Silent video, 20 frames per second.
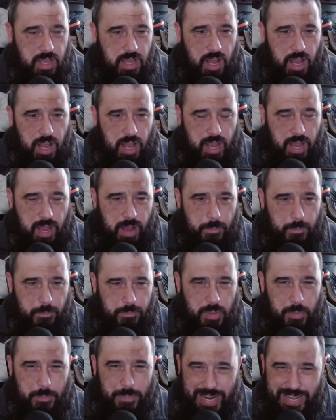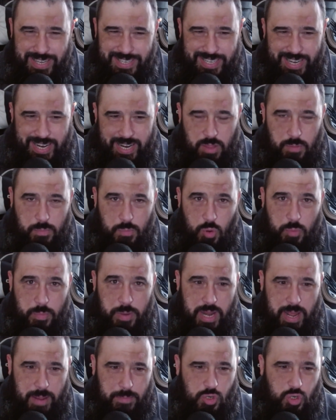The biggest thing at the
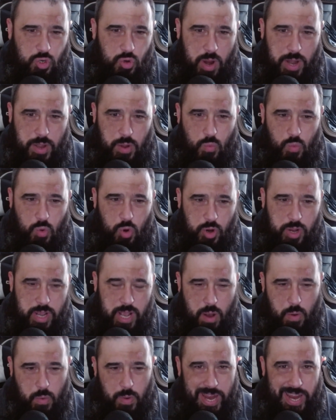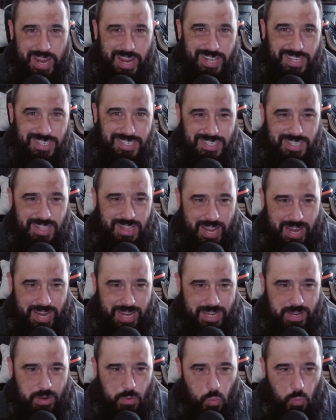moment I'm trying to work out is
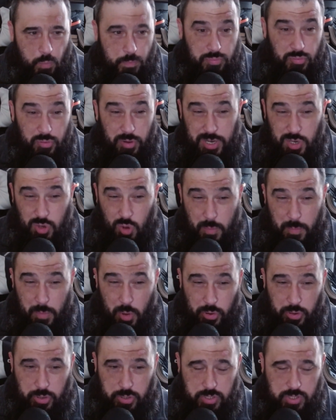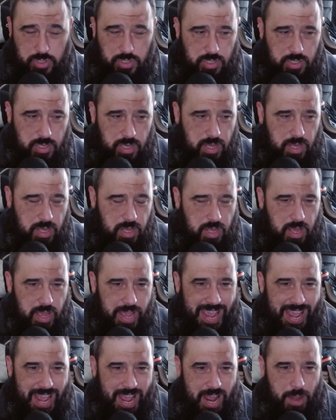like Praetor models
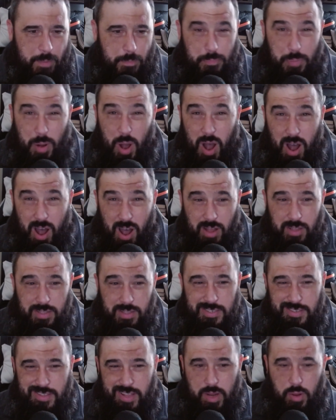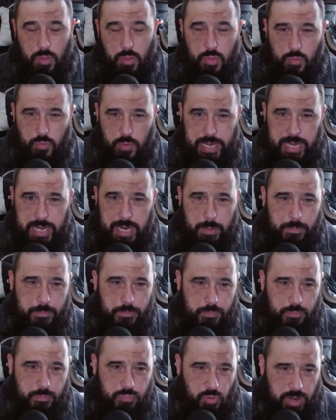and parts, like 3D
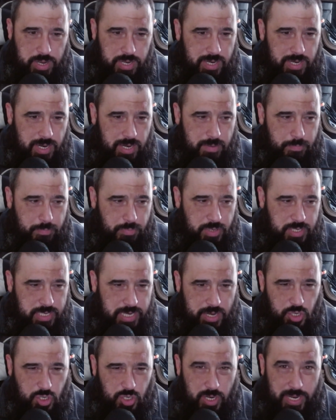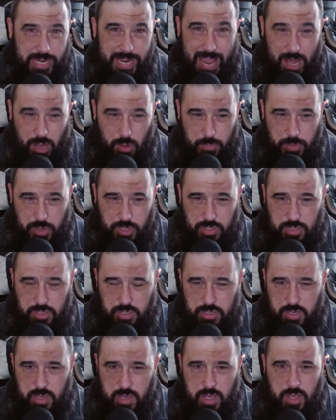printed potentially helmets,
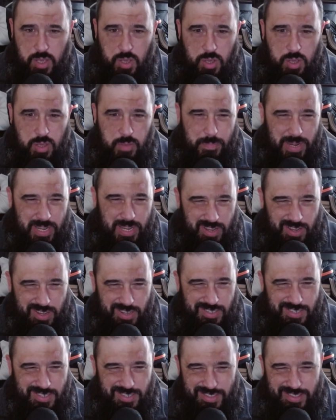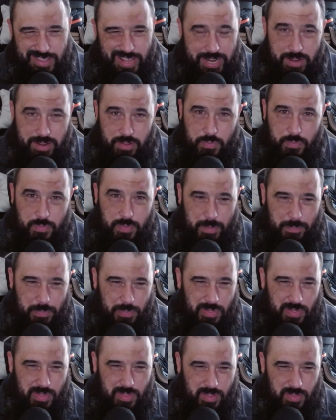because like
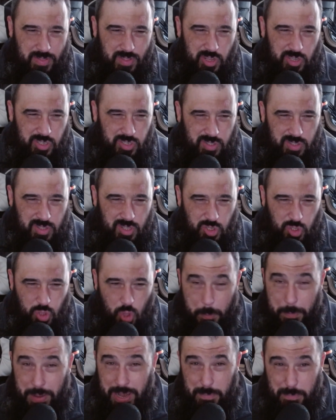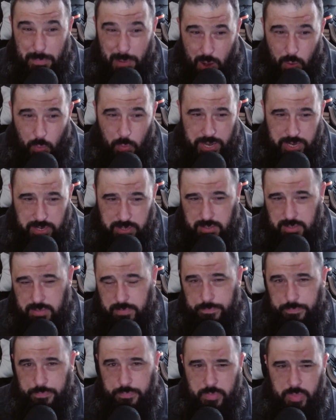there's not many bat wings.
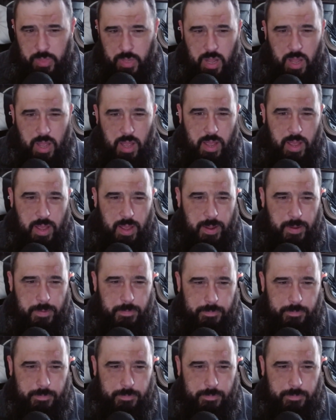But